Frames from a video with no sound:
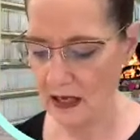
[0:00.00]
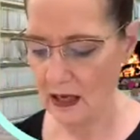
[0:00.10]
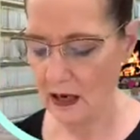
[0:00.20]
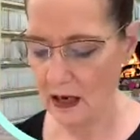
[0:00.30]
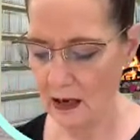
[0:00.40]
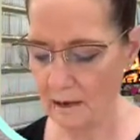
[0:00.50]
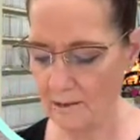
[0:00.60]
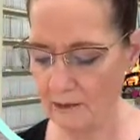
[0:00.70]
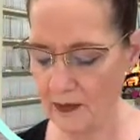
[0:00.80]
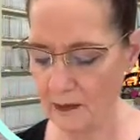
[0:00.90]

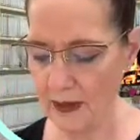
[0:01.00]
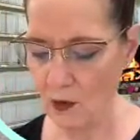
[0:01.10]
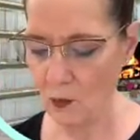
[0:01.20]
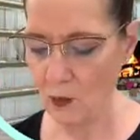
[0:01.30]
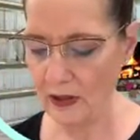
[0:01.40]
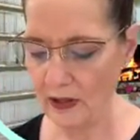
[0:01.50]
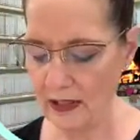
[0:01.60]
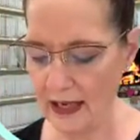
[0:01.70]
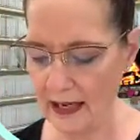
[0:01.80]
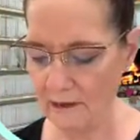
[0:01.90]
about
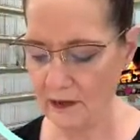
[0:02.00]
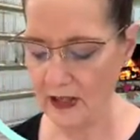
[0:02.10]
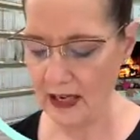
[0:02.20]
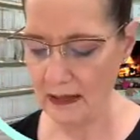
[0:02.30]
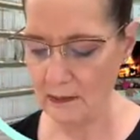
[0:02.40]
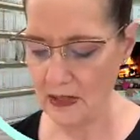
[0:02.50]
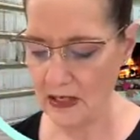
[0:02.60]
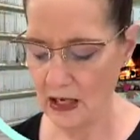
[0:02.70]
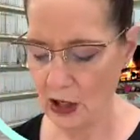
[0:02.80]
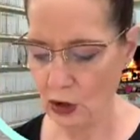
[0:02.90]
1.5 times
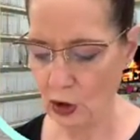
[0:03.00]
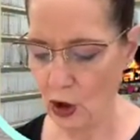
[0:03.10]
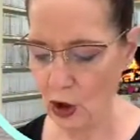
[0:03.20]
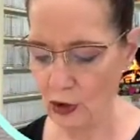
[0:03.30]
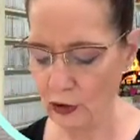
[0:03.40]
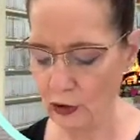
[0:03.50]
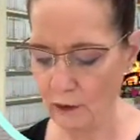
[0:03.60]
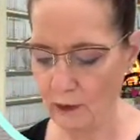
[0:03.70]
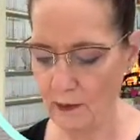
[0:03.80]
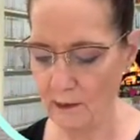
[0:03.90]
longer
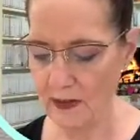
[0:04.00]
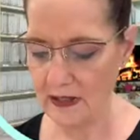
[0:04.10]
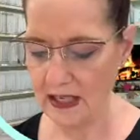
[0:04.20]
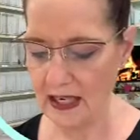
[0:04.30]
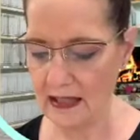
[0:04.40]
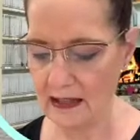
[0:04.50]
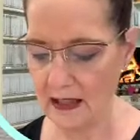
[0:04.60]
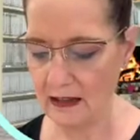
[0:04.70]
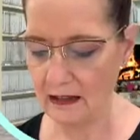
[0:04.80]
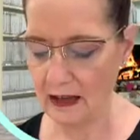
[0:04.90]
from the time
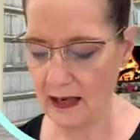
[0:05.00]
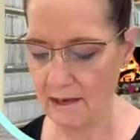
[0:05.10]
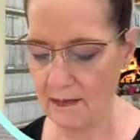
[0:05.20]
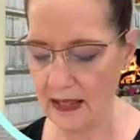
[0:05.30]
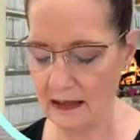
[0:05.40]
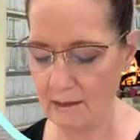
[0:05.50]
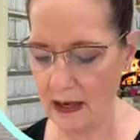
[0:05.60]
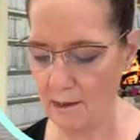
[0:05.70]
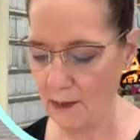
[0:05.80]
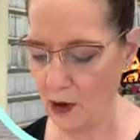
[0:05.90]
than I'm making my
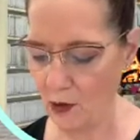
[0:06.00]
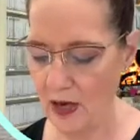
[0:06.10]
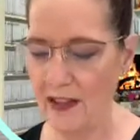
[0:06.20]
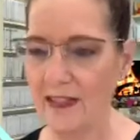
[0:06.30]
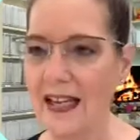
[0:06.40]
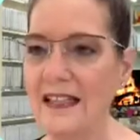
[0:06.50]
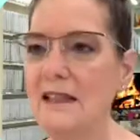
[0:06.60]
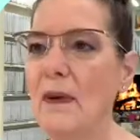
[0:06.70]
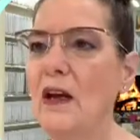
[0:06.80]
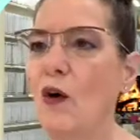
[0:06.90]
bow. That's
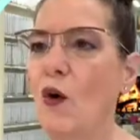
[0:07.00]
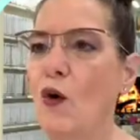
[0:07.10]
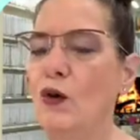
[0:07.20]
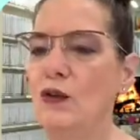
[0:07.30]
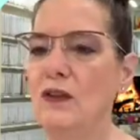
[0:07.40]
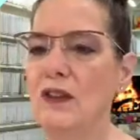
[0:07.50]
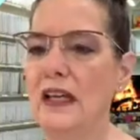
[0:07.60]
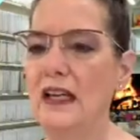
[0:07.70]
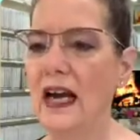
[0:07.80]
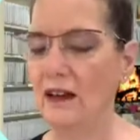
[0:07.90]
my own
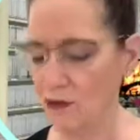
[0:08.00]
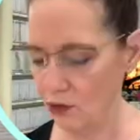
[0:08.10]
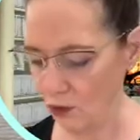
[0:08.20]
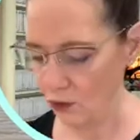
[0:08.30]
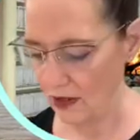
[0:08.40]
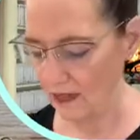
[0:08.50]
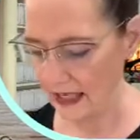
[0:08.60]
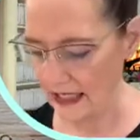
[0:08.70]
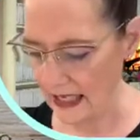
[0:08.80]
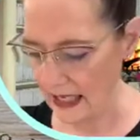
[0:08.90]
thing. I don't know that
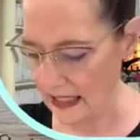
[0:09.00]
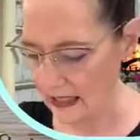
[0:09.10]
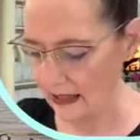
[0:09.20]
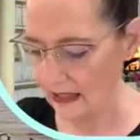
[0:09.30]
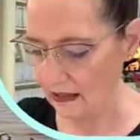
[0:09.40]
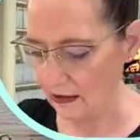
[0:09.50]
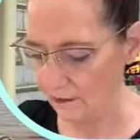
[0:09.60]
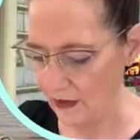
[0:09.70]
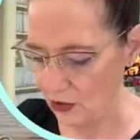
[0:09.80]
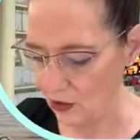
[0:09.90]
that's anything
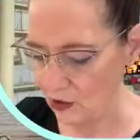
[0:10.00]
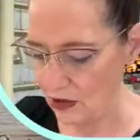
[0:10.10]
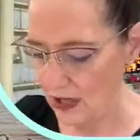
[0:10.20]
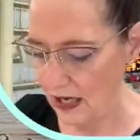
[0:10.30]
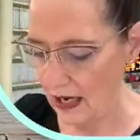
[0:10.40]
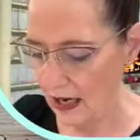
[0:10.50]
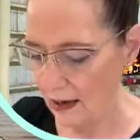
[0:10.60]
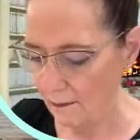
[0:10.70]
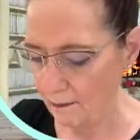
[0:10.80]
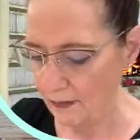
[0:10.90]
official,
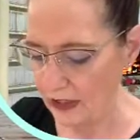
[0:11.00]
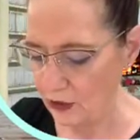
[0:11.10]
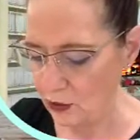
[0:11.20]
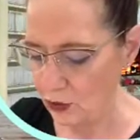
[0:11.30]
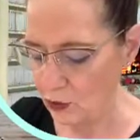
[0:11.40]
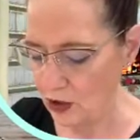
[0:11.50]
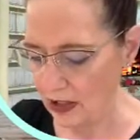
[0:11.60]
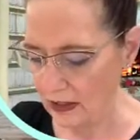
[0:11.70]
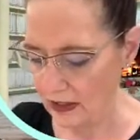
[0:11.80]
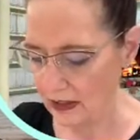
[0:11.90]
but I do
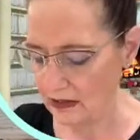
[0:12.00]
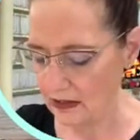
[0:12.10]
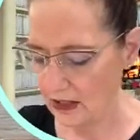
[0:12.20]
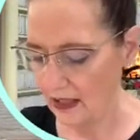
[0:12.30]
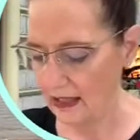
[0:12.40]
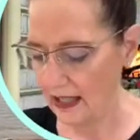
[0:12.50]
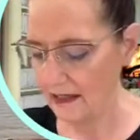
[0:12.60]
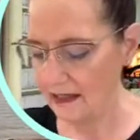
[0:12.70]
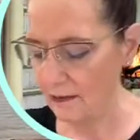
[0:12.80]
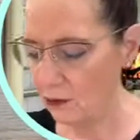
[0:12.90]
cut it. A lot of
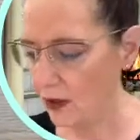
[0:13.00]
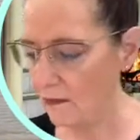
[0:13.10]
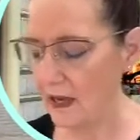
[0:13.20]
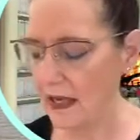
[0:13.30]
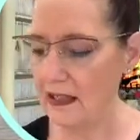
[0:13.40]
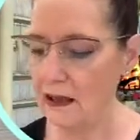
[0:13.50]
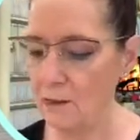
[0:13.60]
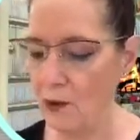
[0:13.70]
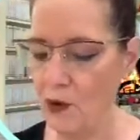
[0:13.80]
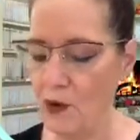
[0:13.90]
times when I'm making a
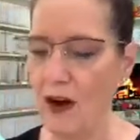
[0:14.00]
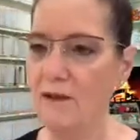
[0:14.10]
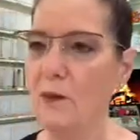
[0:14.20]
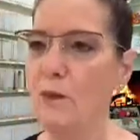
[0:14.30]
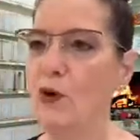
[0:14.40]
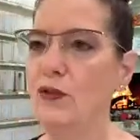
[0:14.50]
bow off the bolt,